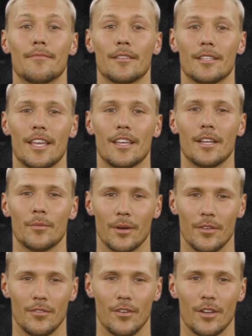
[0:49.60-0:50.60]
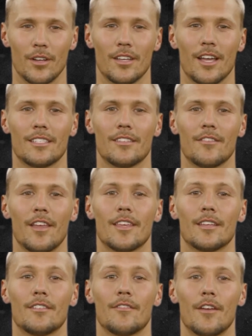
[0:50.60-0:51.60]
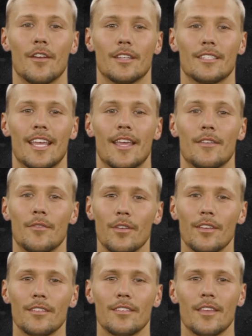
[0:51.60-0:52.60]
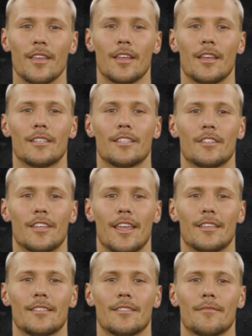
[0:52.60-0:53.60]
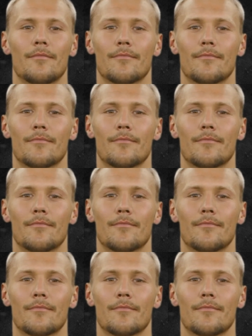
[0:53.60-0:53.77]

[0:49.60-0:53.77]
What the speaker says: Data can be further classified into various categories, such as